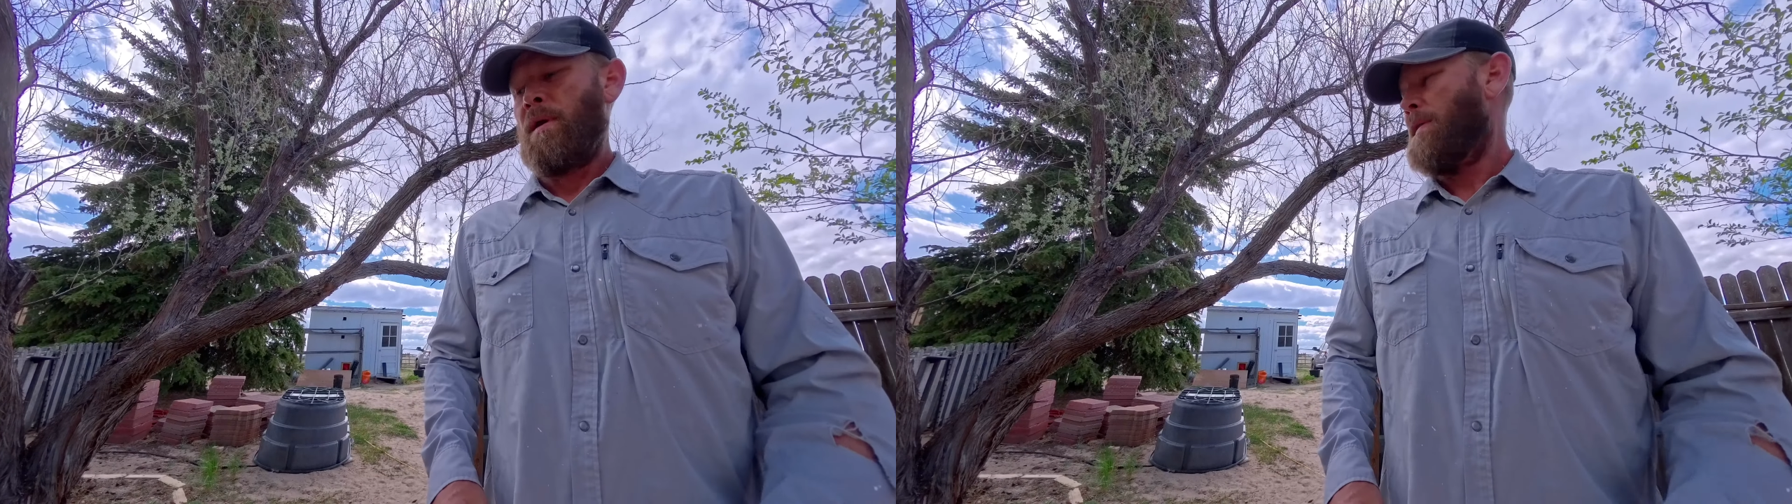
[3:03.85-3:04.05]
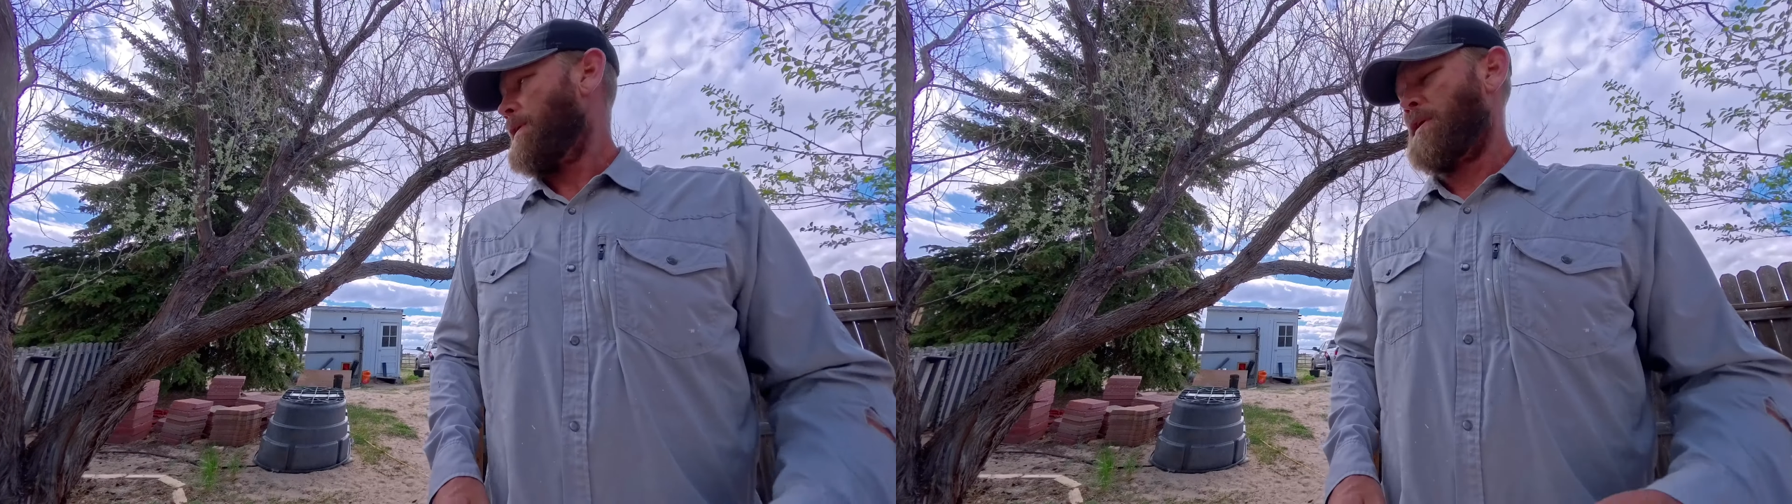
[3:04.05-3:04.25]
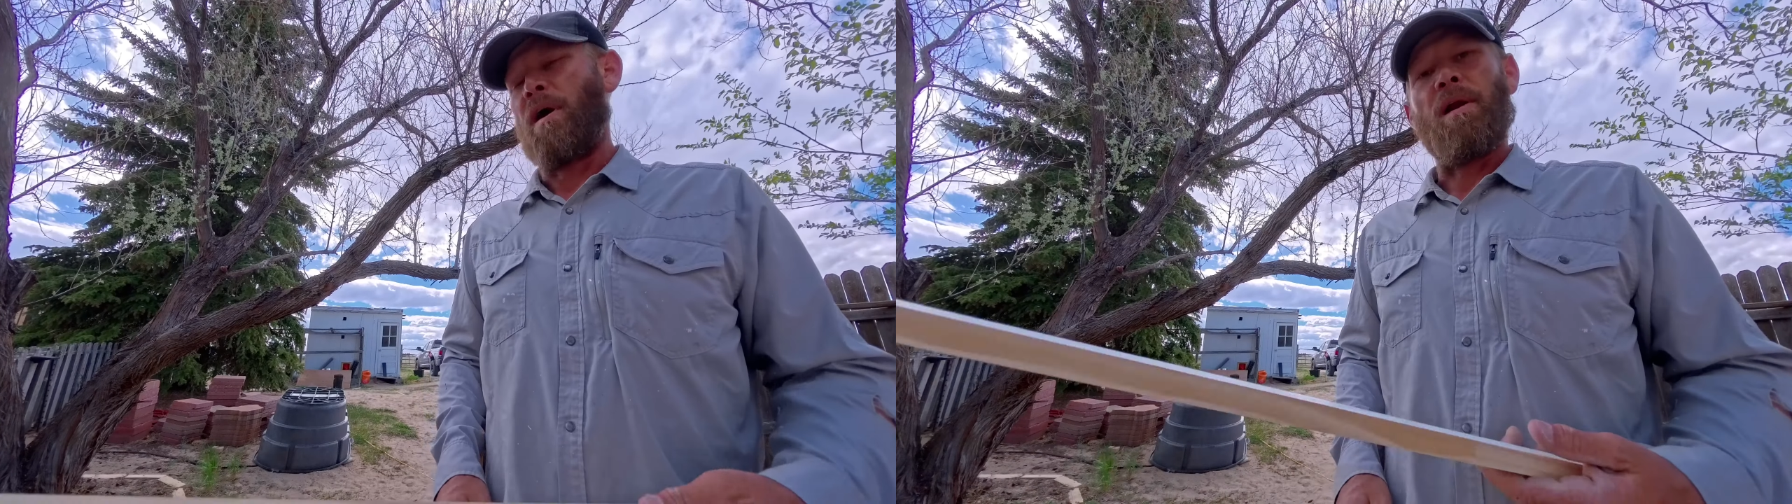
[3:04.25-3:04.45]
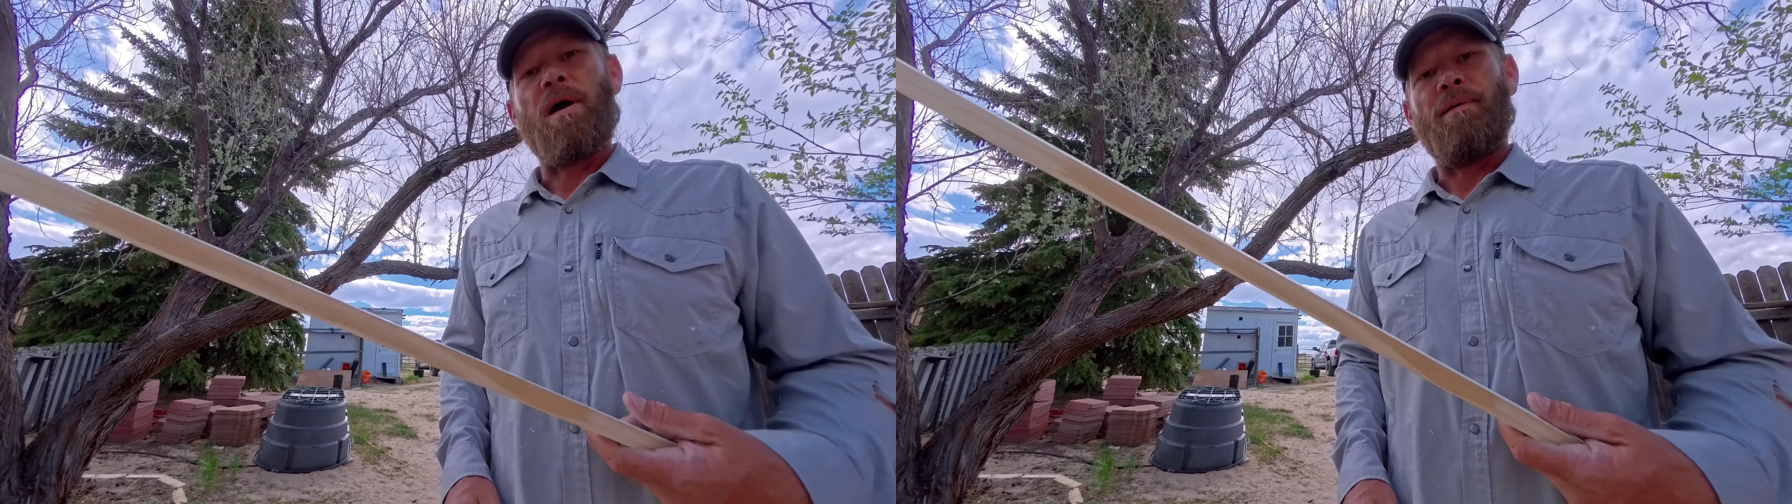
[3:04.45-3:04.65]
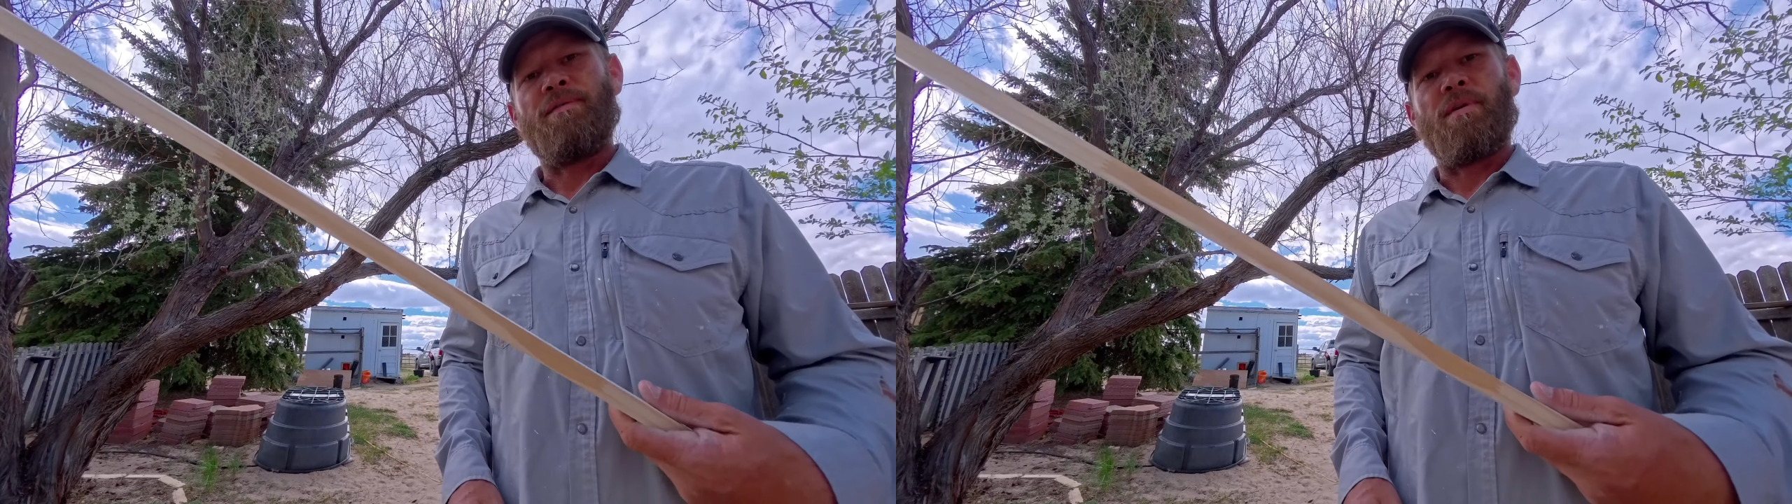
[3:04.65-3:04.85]
They're
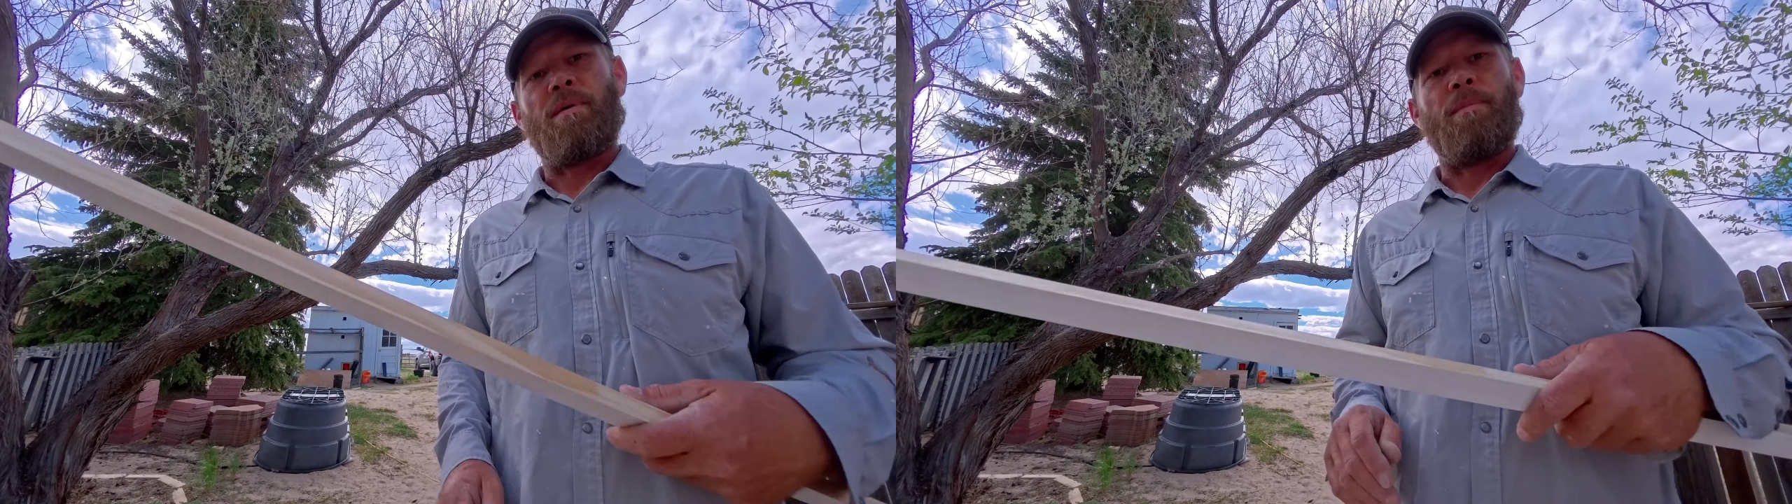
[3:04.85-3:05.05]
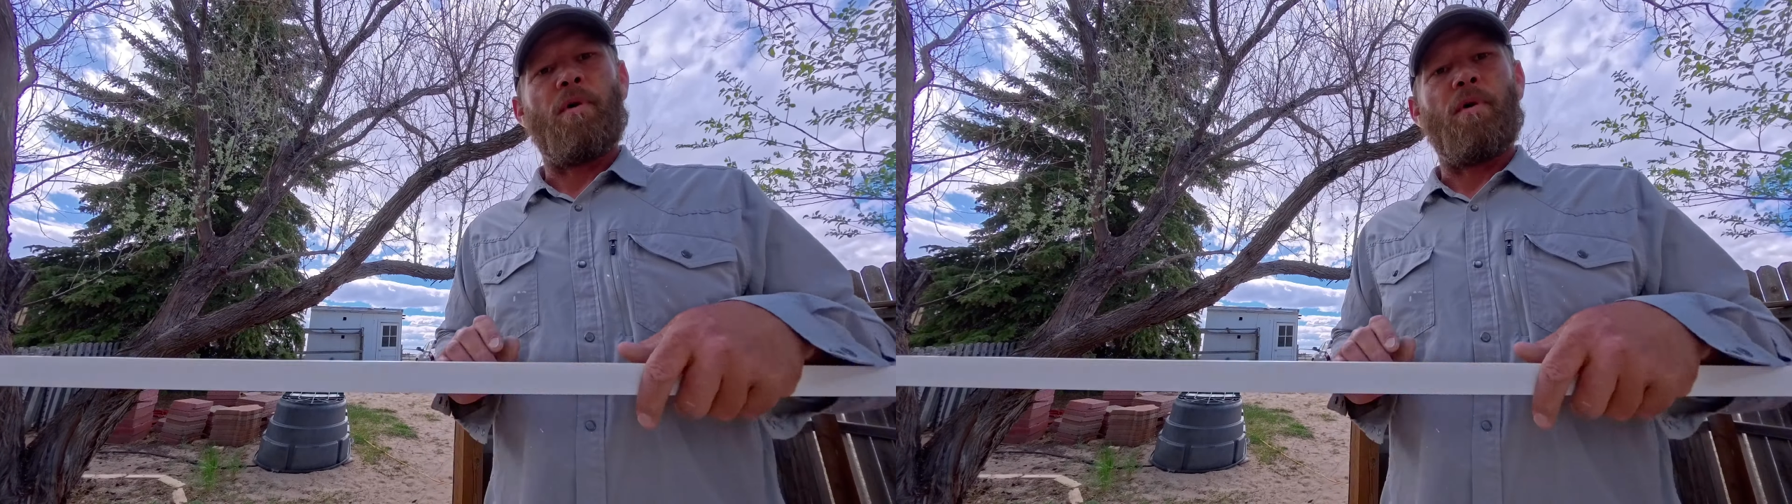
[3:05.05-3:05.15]
cut-offs from the